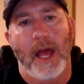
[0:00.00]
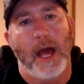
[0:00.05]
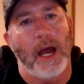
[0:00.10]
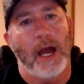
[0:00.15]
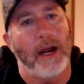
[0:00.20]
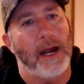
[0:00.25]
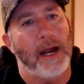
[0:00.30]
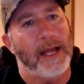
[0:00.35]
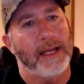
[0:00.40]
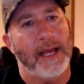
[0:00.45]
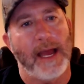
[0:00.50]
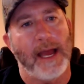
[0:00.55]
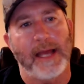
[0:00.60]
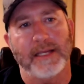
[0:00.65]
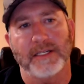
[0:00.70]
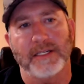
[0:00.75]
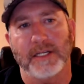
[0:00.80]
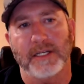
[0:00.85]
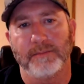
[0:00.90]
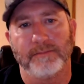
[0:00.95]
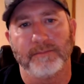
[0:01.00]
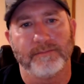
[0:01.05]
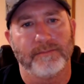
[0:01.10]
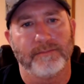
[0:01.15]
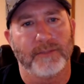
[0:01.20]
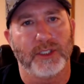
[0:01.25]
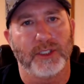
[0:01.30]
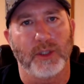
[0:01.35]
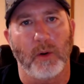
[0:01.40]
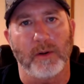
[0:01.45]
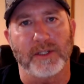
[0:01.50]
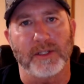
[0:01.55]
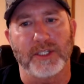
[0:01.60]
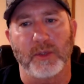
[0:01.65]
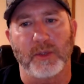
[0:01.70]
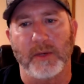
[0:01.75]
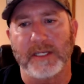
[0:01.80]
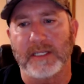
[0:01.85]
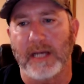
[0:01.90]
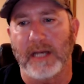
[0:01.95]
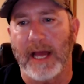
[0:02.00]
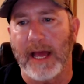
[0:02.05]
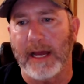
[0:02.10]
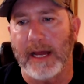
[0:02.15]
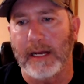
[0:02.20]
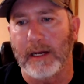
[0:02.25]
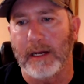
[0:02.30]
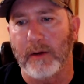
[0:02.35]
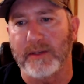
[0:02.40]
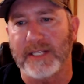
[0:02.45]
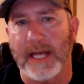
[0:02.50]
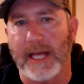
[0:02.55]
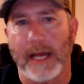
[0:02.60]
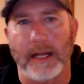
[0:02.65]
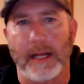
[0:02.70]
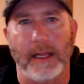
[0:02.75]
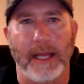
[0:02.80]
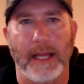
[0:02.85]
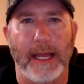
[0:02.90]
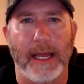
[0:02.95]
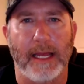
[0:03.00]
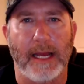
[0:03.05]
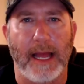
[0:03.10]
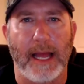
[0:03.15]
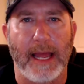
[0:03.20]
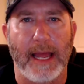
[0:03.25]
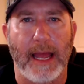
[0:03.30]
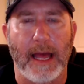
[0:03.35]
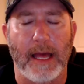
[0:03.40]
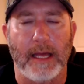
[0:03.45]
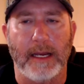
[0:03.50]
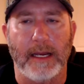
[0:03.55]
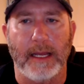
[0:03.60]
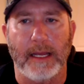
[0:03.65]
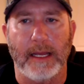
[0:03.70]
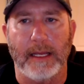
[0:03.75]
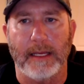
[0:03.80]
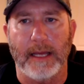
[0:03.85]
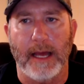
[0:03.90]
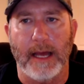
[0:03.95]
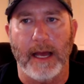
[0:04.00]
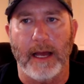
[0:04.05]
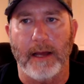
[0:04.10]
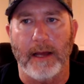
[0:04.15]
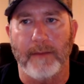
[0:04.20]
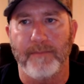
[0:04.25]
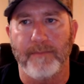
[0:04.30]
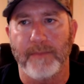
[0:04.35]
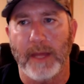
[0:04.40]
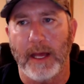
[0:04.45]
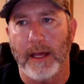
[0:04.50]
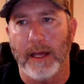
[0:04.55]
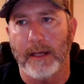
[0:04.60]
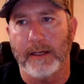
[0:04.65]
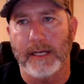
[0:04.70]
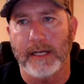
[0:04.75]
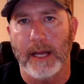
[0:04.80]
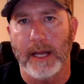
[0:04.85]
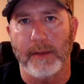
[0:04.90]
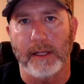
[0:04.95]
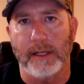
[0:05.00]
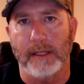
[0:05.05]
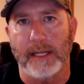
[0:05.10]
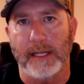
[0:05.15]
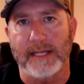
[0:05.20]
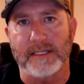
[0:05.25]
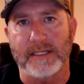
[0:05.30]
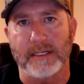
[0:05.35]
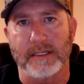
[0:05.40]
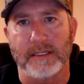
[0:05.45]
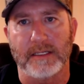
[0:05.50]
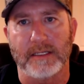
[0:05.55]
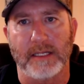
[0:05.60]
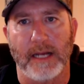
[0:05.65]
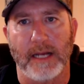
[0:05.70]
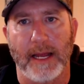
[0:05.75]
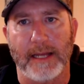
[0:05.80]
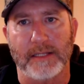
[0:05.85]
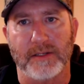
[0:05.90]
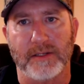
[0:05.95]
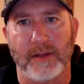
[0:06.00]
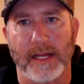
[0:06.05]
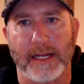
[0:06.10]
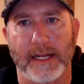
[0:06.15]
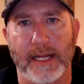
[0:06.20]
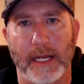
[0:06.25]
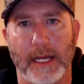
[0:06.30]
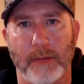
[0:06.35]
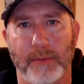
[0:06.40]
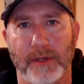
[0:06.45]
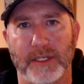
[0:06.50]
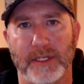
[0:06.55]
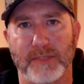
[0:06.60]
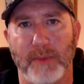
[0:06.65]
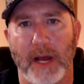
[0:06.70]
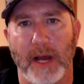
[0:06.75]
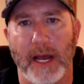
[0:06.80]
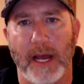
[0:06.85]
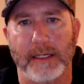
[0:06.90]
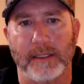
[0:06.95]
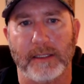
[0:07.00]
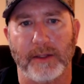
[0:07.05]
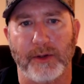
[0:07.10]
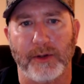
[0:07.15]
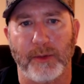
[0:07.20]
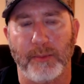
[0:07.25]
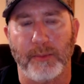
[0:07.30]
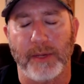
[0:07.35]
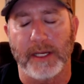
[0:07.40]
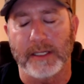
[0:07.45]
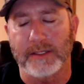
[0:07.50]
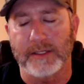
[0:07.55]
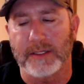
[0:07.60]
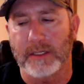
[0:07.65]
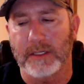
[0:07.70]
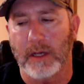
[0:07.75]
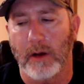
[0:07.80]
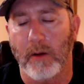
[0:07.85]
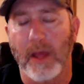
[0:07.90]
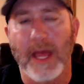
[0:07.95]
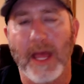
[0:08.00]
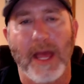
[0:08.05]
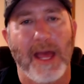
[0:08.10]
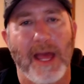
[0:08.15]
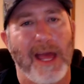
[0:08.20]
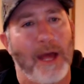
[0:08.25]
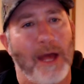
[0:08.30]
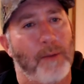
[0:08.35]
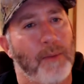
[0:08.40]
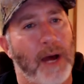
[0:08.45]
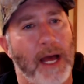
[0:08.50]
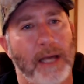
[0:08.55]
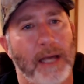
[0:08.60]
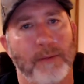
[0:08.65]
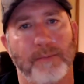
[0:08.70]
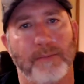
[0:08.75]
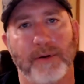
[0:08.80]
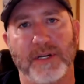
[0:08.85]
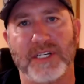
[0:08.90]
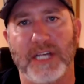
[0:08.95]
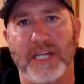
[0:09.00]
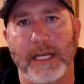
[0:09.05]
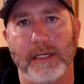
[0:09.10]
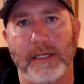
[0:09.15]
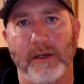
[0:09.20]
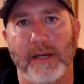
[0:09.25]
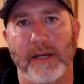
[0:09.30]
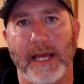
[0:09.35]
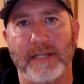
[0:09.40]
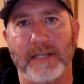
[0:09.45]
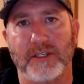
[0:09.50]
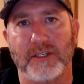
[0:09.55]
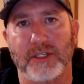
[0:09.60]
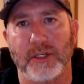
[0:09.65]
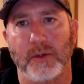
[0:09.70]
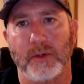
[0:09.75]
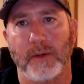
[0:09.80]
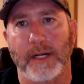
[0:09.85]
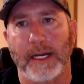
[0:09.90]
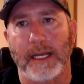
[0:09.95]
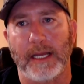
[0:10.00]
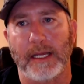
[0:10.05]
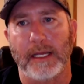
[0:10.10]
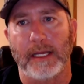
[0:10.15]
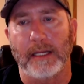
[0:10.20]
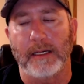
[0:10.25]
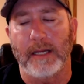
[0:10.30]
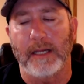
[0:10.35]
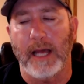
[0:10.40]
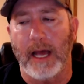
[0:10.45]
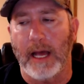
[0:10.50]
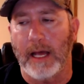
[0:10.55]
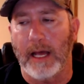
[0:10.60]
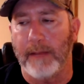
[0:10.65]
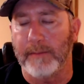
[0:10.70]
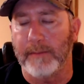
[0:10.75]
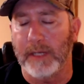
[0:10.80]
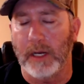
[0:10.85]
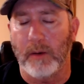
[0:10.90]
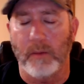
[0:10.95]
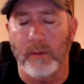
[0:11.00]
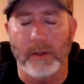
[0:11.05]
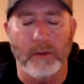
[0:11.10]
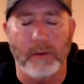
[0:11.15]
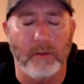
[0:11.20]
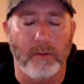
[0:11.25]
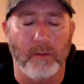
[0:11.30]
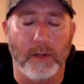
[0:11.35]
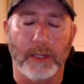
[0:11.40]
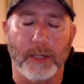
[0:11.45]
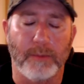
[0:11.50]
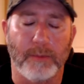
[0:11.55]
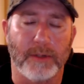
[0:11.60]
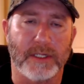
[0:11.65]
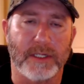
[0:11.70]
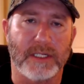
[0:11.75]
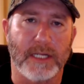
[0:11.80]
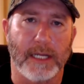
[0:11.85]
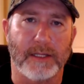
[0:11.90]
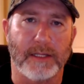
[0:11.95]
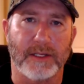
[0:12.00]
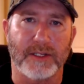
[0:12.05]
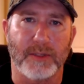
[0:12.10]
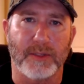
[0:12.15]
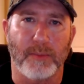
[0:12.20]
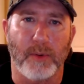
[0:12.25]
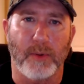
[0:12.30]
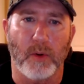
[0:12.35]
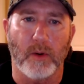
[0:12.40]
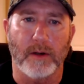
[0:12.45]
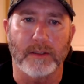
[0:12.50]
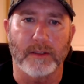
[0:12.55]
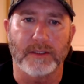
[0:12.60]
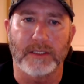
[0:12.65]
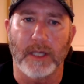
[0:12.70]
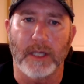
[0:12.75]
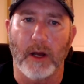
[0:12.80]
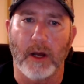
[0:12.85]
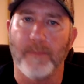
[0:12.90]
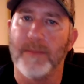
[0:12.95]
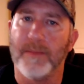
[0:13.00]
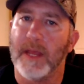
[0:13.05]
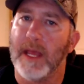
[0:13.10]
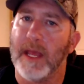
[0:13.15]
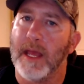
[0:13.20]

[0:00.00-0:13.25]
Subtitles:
all right, guys, short and sweet tonight. I know it's kind of late. I had a couple of lessons tonight, so that kind of put us behind a little bit. So, but appreciate you guys tuning in. You know, we really appreciate the support. So,